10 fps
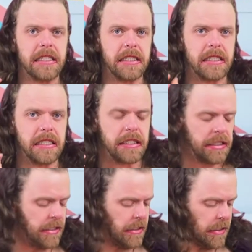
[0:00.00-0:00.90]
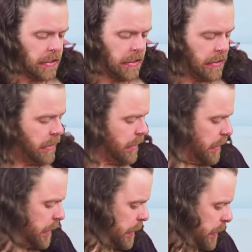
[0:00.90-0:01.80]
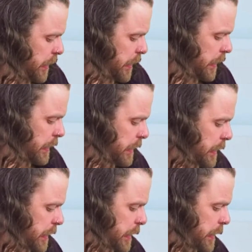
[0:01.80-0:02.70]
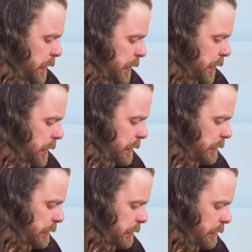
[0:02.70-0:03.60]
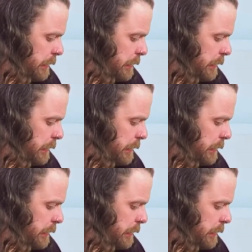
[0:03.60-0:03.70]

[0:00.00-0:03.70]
(no one is talking)